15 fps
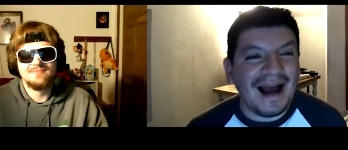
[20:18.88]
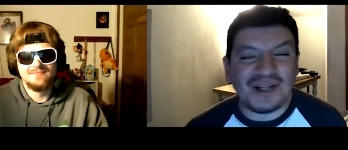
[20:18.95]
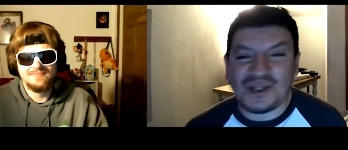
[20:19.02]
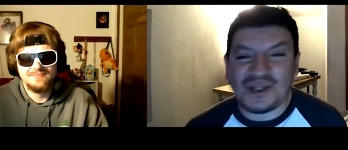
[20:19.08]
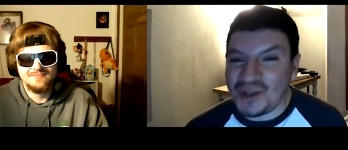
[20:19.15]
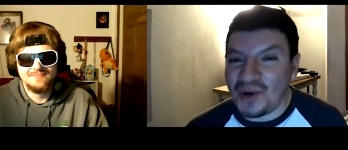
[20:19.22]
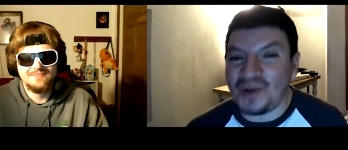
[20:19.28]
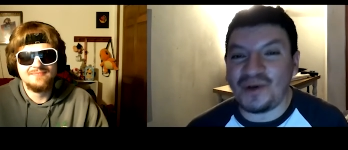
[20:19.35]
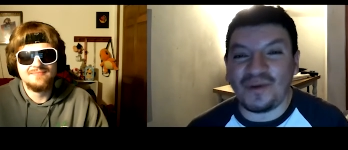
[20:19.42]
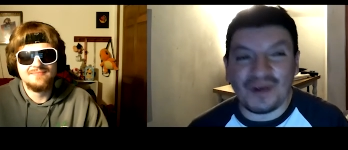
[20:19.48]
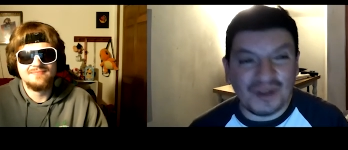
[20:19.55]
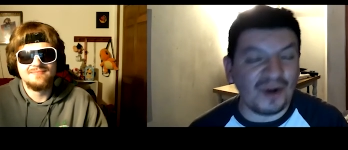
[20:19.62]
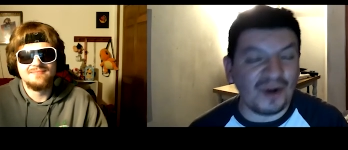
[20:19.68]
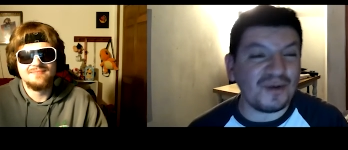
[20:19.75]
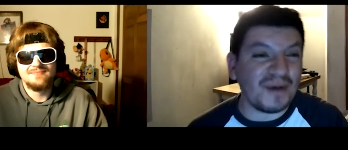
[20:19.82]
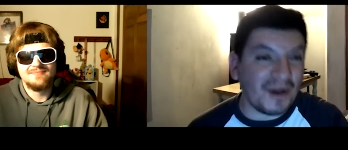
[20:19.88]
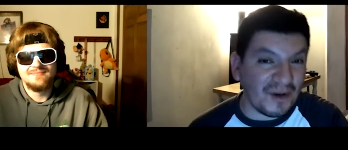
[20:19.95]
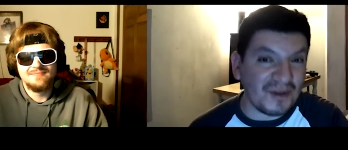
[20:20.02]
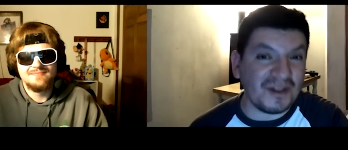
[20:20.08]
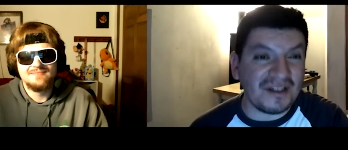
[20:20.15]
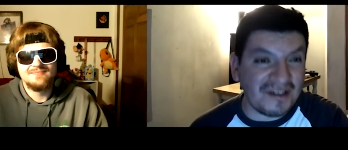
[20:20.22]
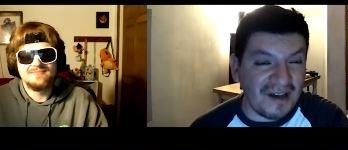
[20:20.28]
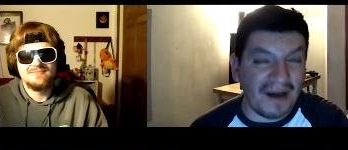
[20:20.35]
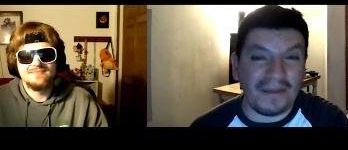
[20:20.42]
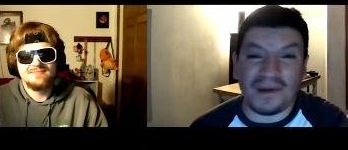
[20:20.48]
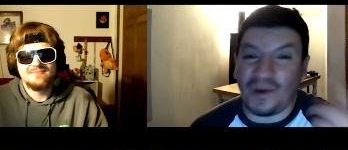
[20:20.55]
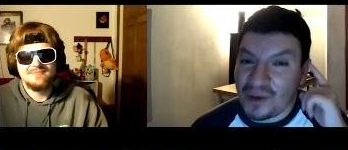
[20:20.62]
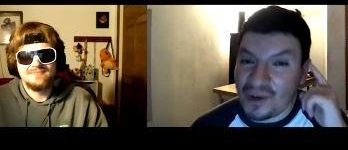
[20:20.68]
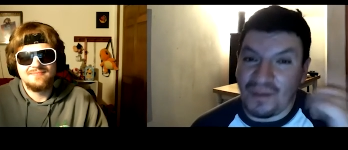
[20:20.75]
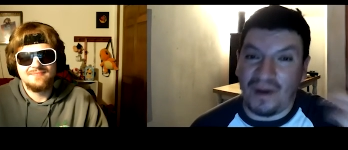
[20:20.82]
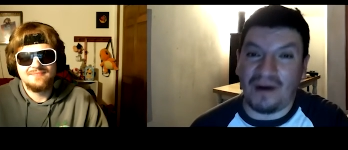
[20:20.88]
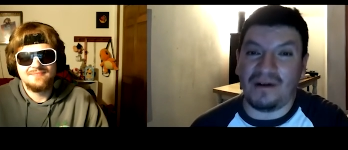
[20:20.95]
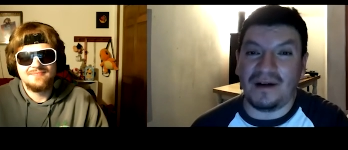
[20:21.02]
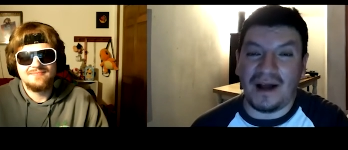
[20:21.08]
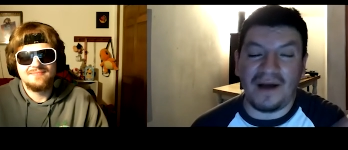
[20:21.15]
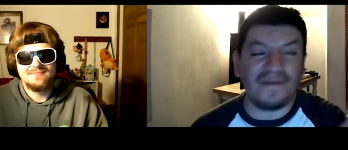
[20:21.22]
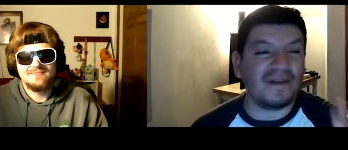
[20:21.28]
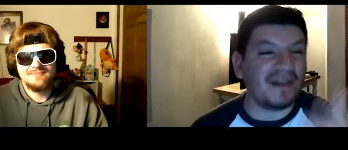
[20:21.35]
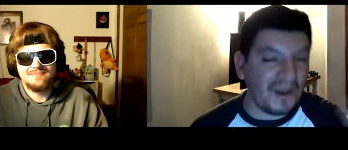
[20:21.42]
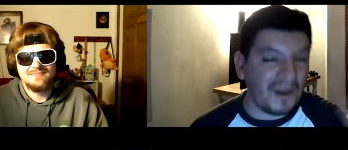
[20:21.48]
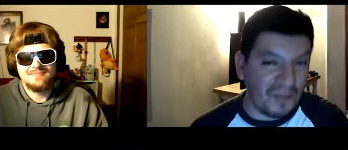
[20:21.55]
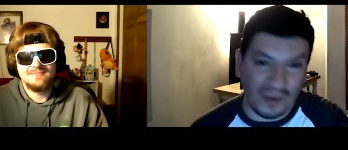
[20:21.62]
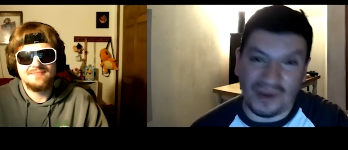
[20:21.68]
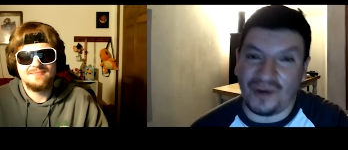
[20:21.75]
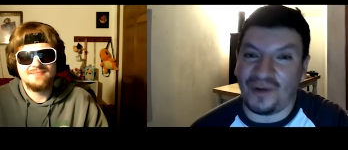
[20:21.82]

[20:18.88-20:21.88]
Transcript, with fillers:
Speaker 1: I just know the results because this time they were smart enough and they put the